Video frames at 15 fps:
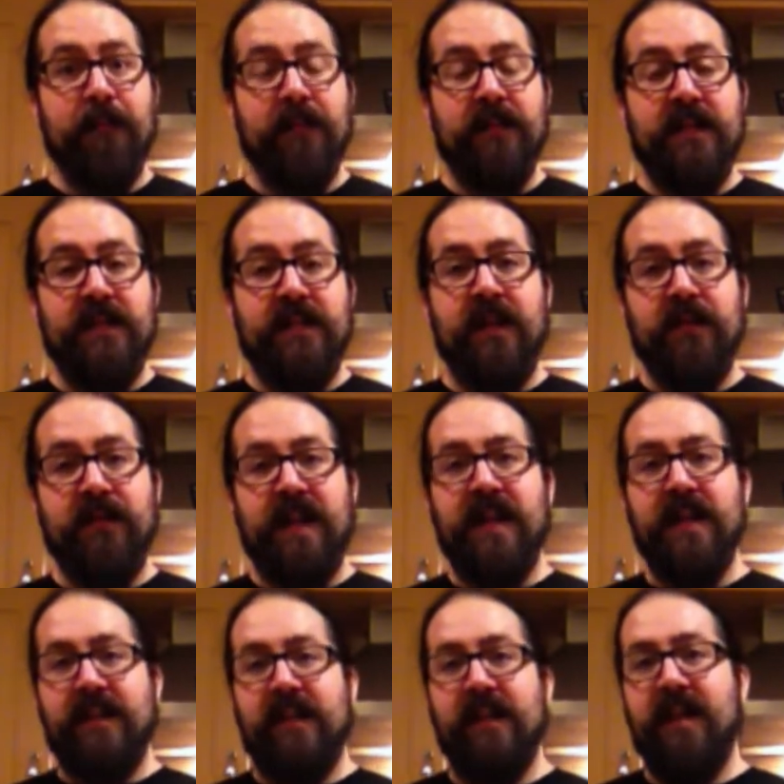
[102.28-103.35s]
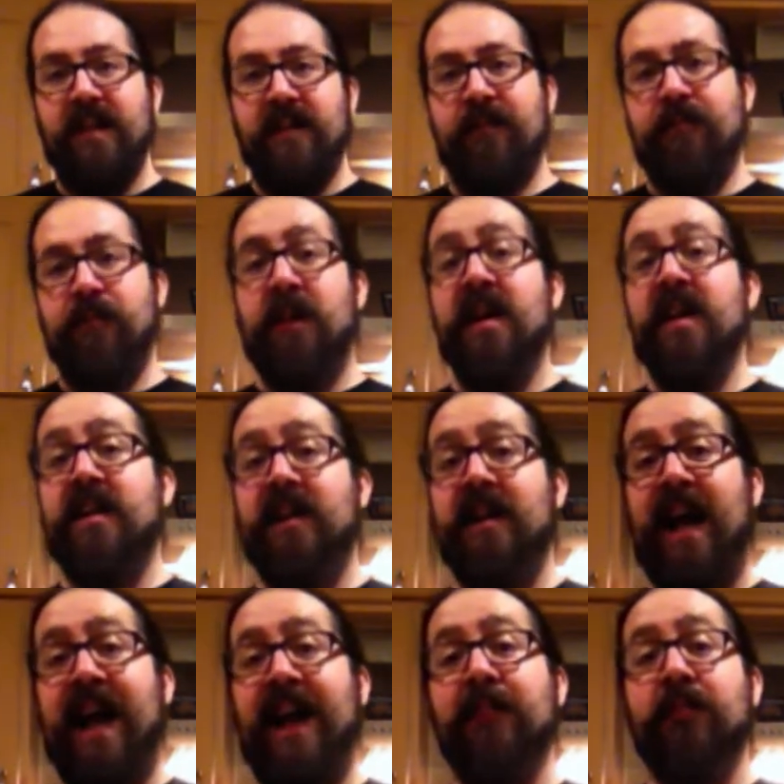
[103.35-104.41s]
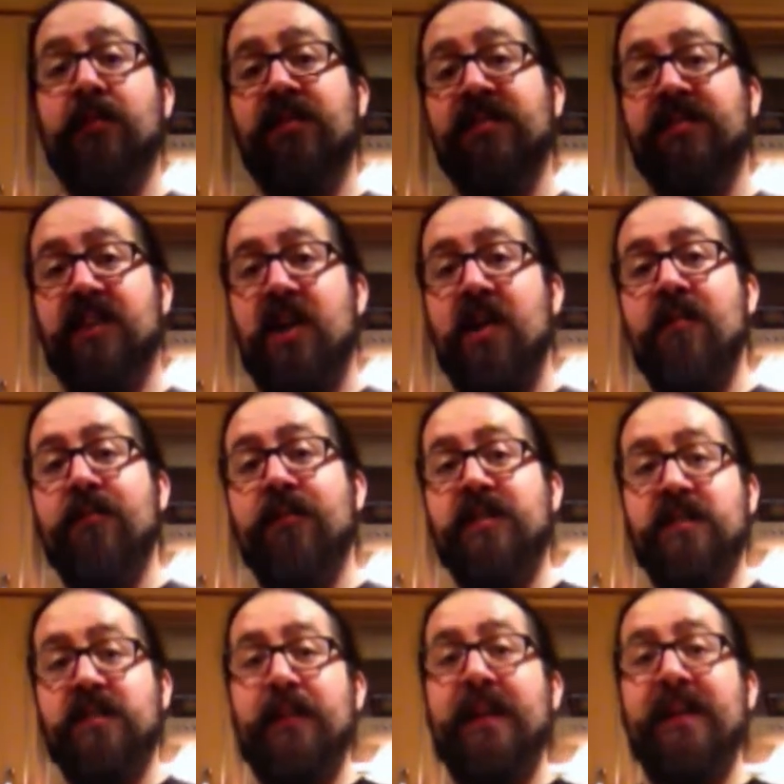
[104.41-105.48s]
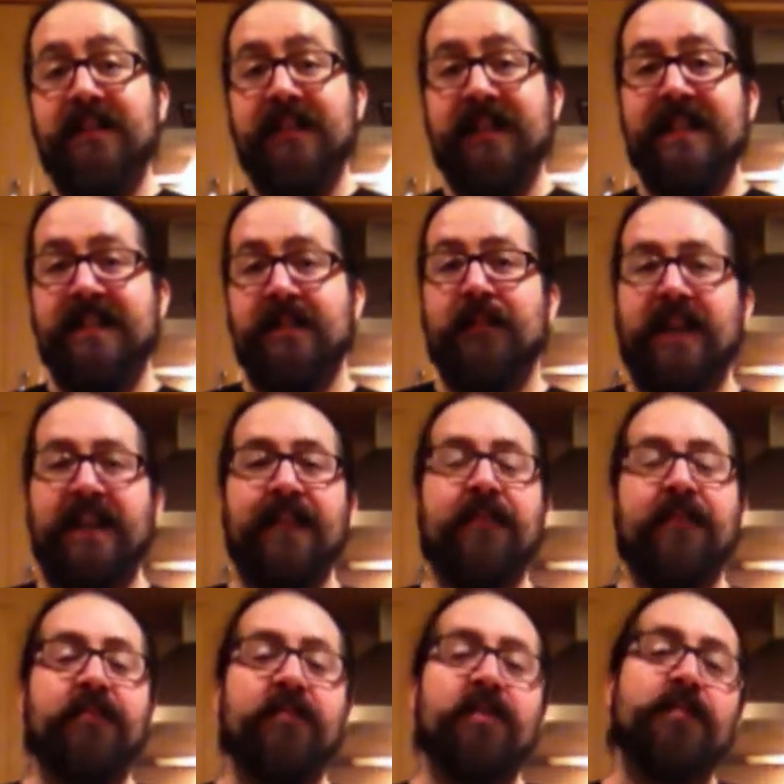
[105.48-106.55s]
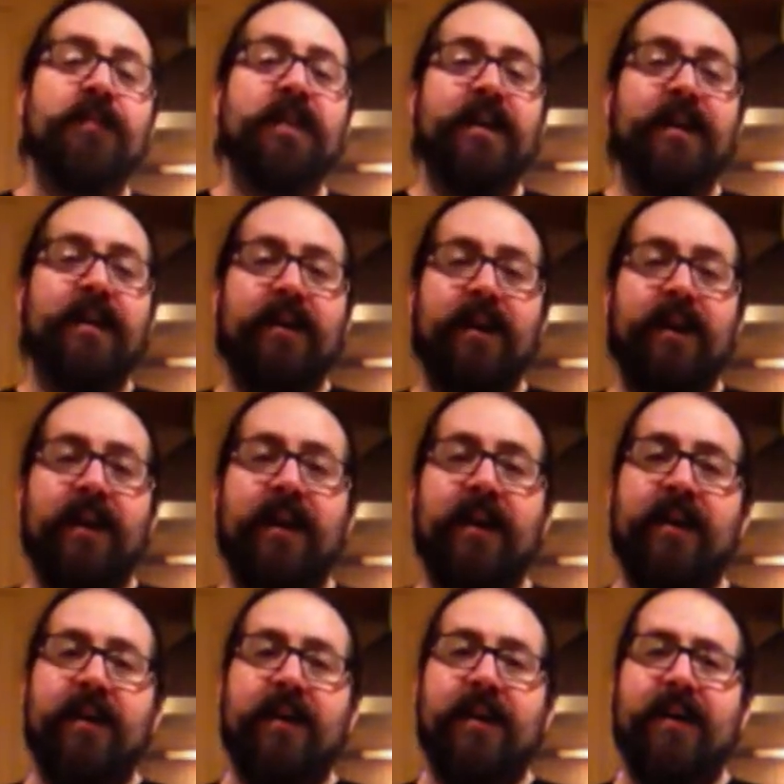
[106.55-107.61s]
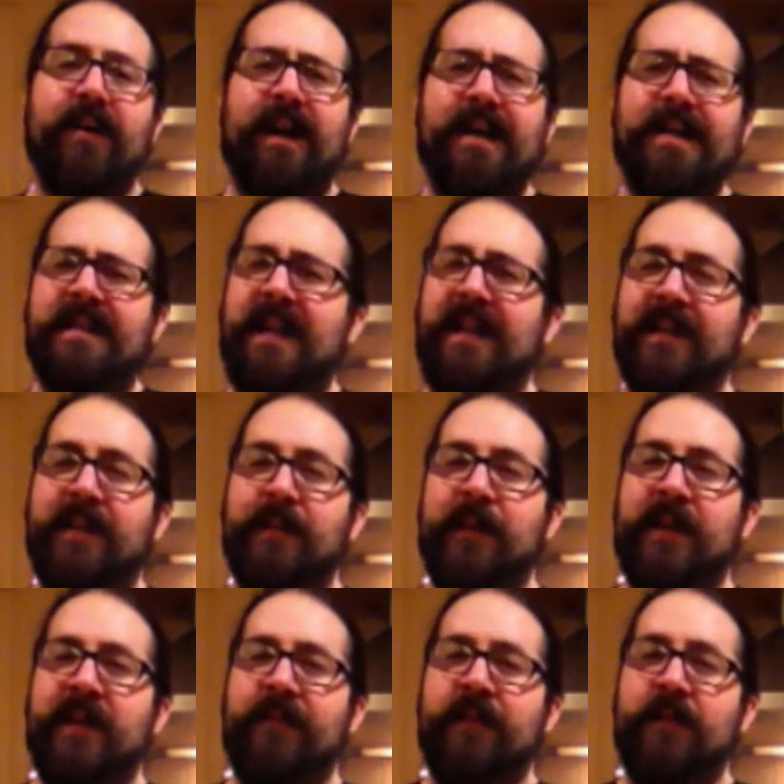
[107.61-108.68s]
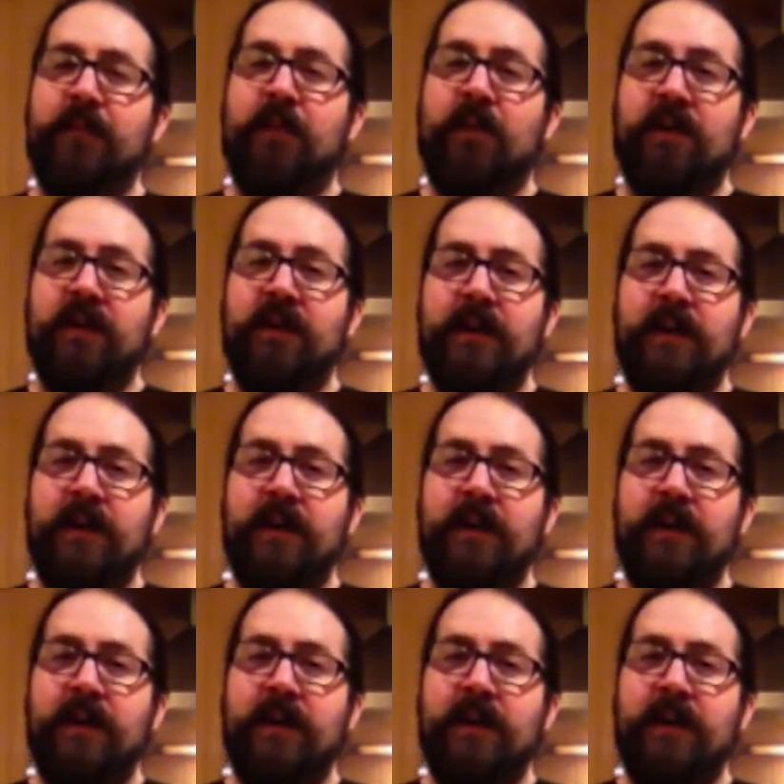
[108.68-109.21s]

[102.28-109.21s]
So technically if my animals overspilled into my living room, I'd technically be able to fit more.